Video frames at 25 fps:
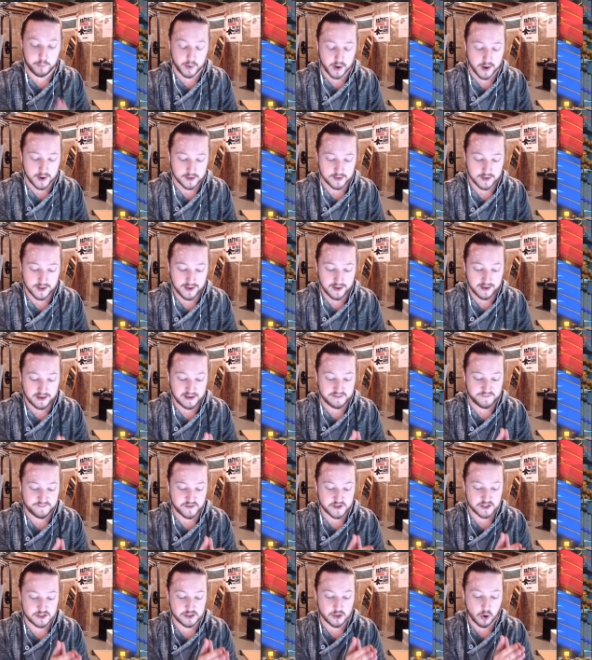but
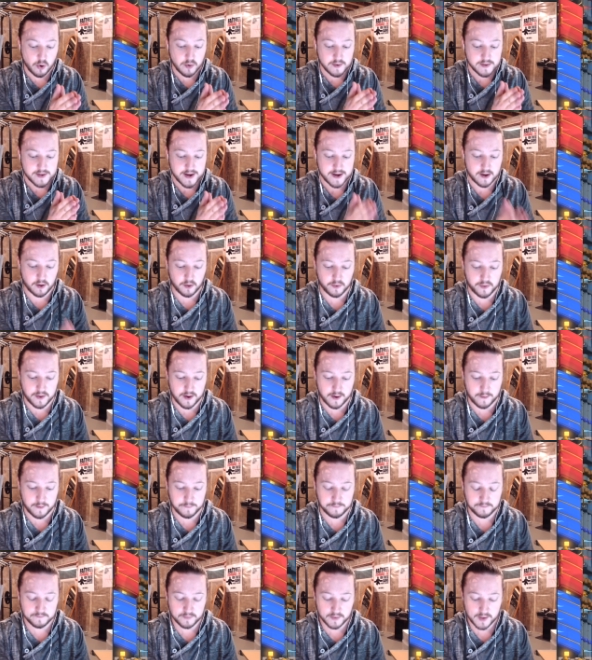if you don't nado
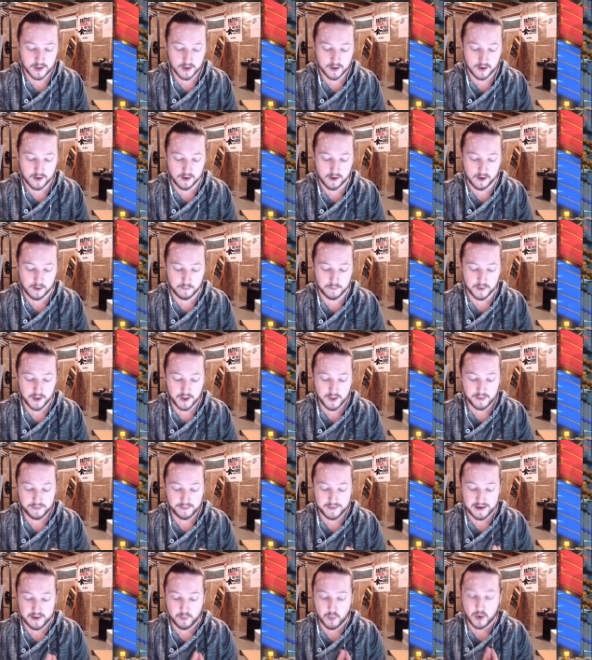them, um,
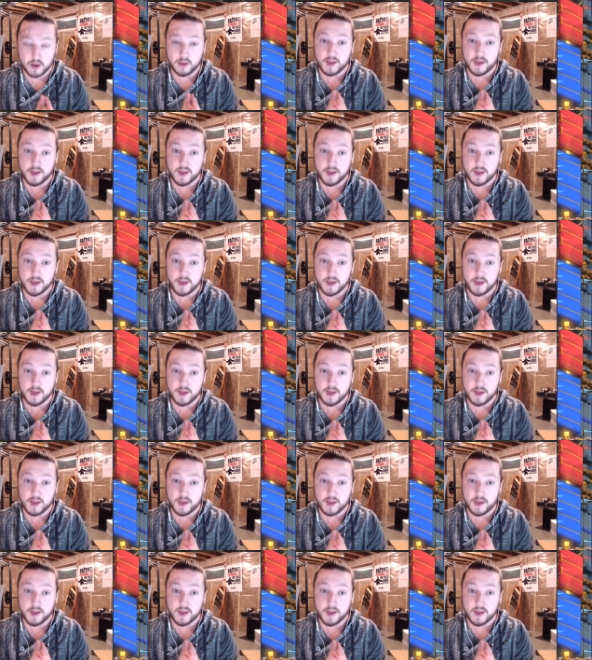they